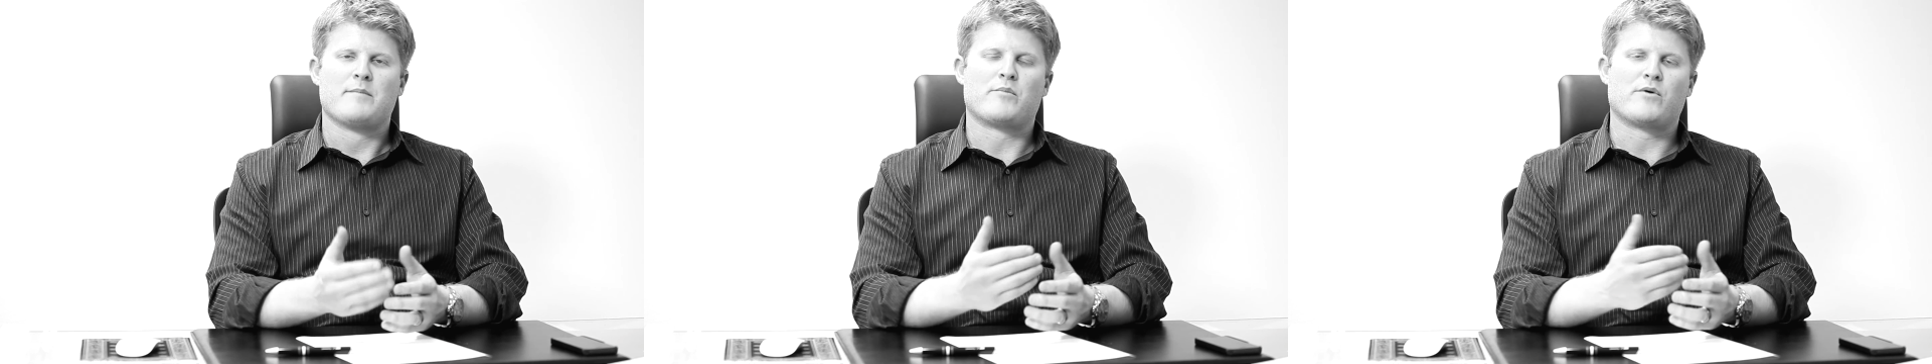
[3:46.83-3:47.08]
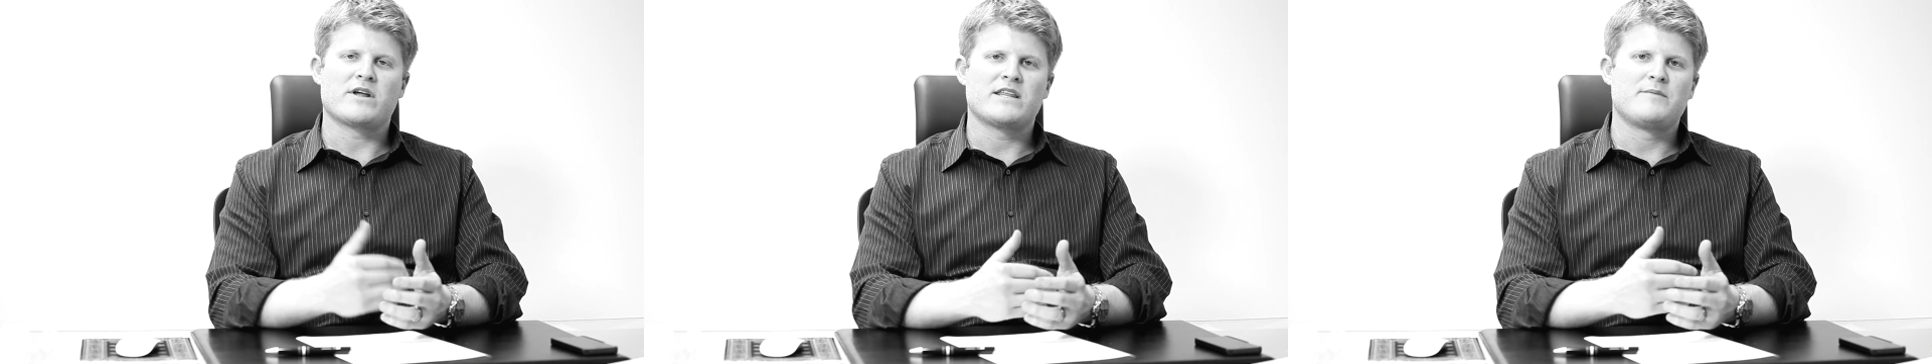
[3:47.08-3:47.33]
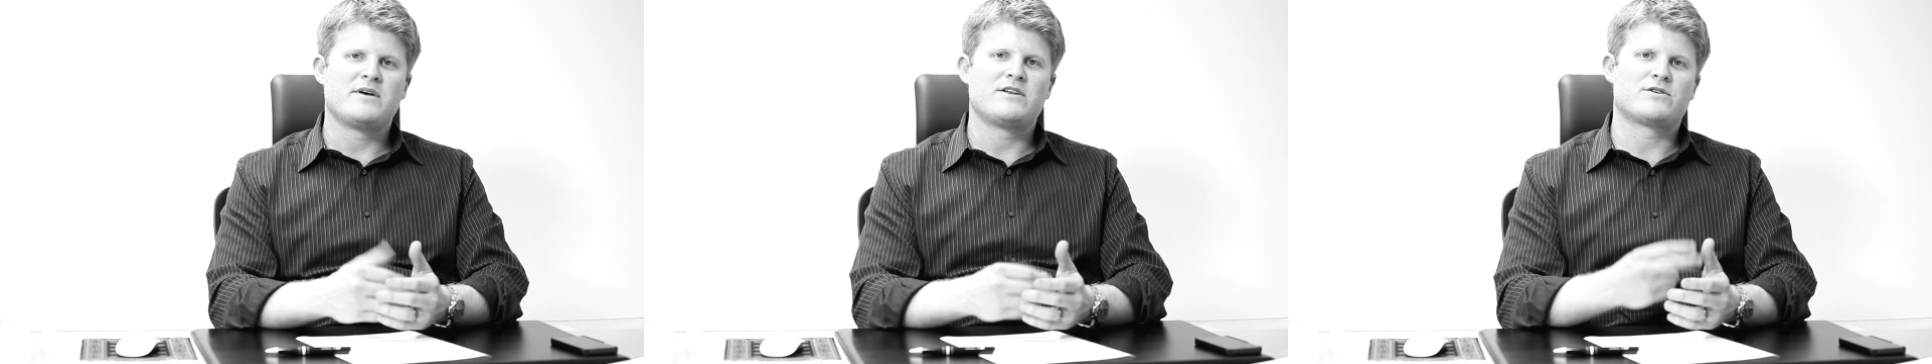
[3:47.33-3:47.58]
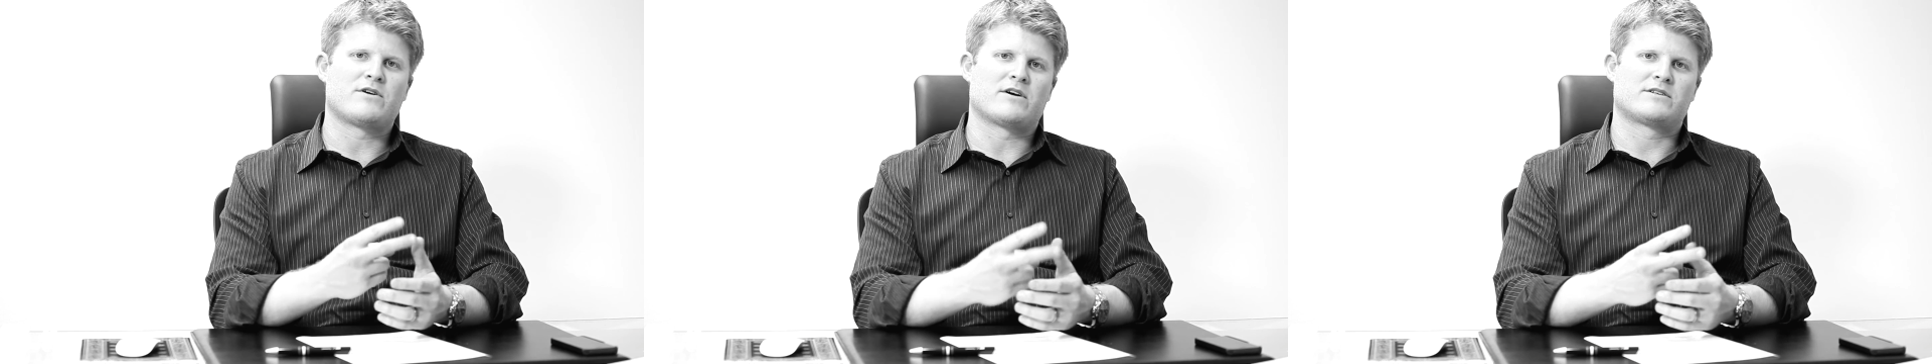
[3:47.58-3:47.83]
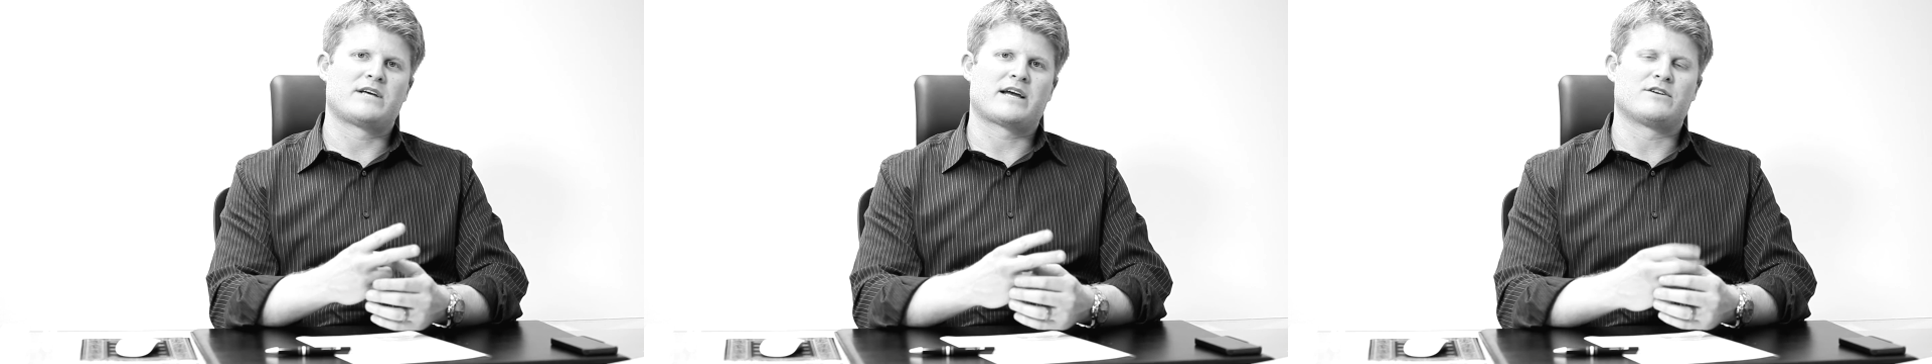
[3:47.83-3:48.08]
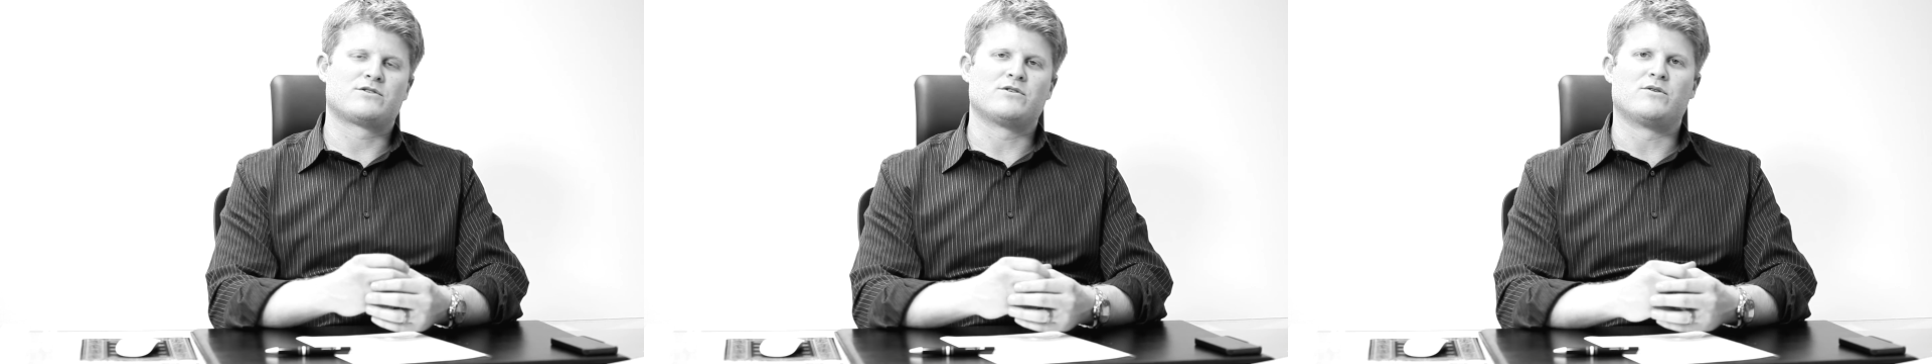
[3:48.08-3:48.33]
bring them into our
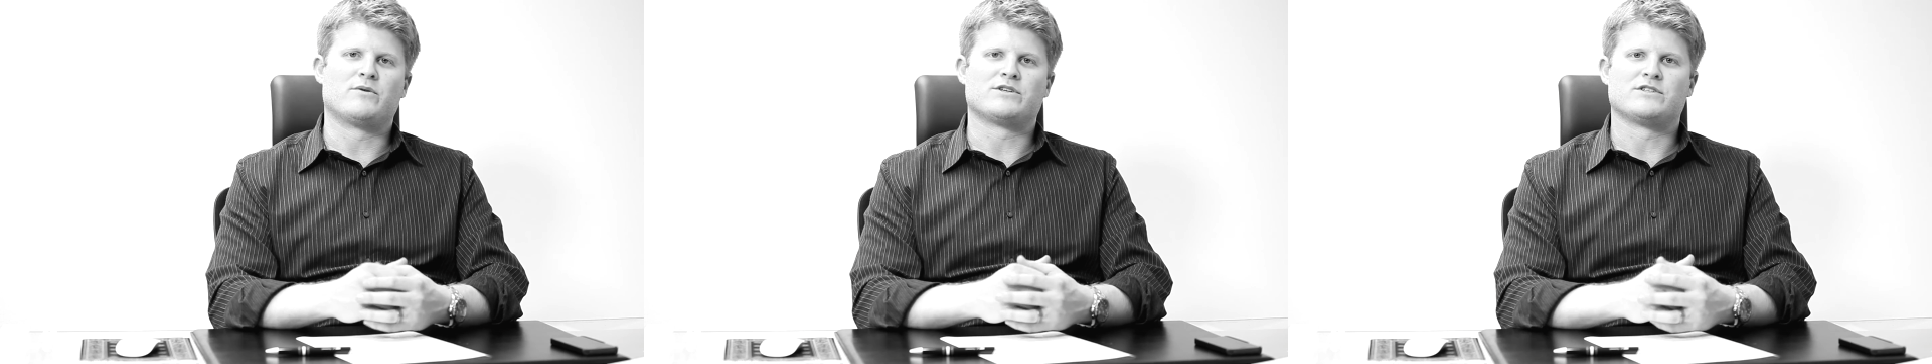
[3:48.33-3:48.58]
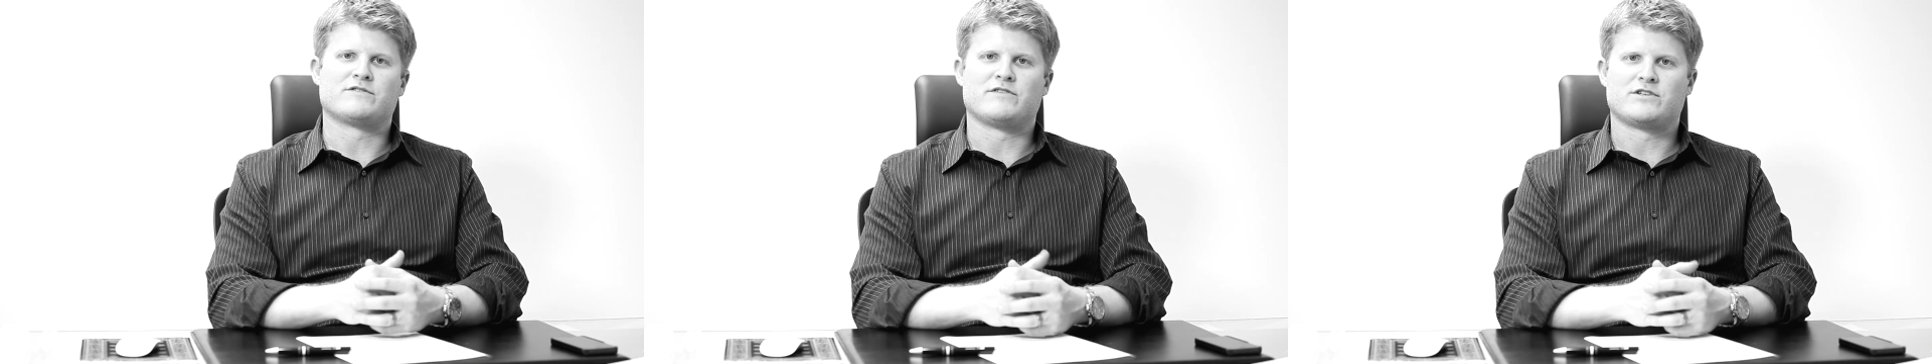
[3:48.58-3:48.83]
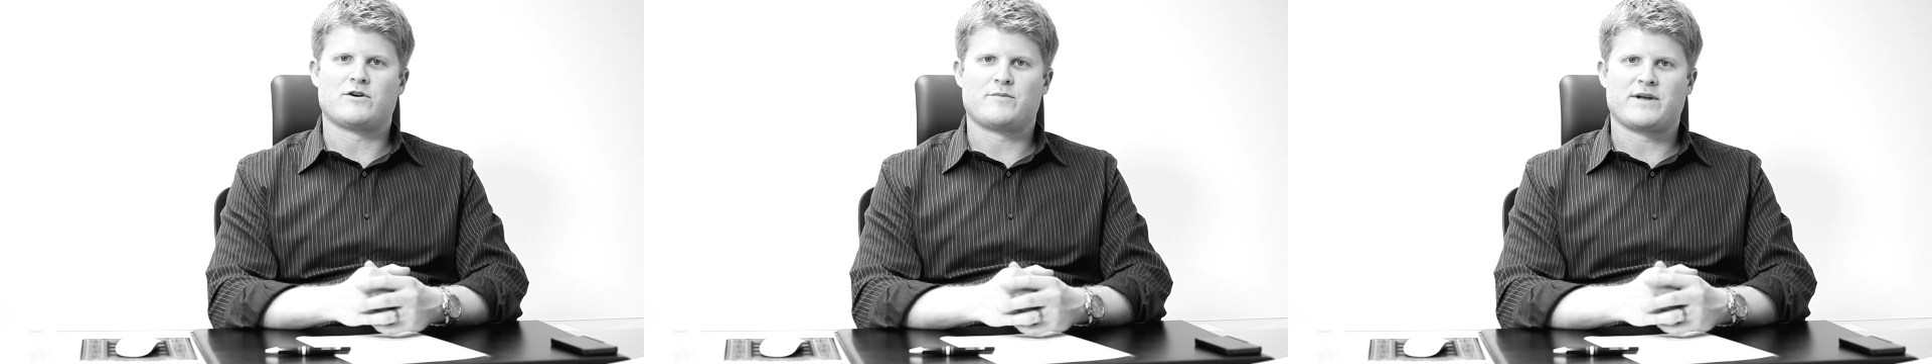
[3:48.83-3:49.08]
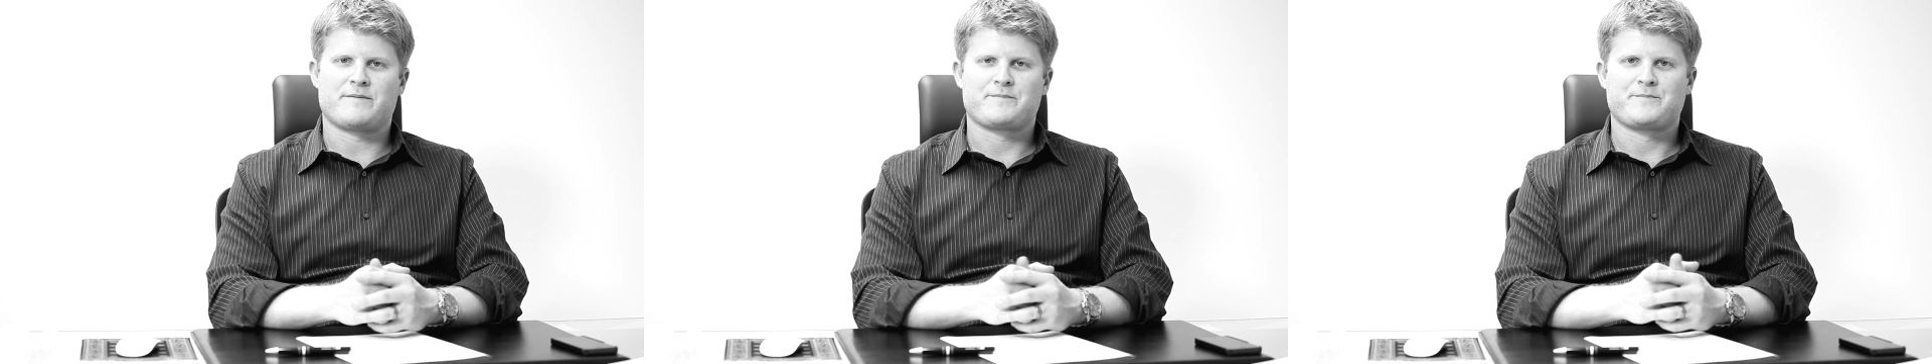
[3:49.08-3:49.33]
second tool, which is Photopea.